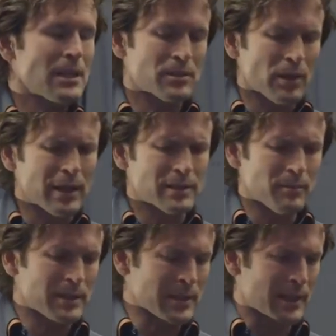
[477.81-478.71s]
So again,
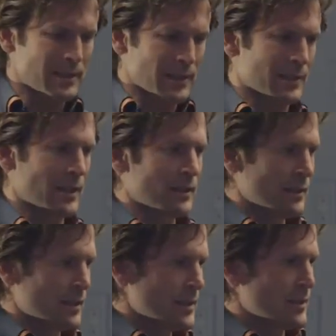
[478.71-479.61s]
some of these ideas, I,
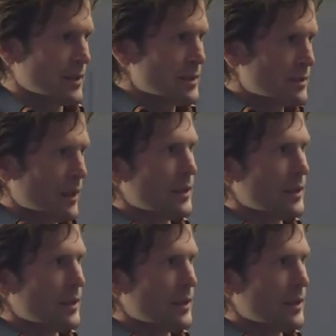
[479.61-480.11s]
this is a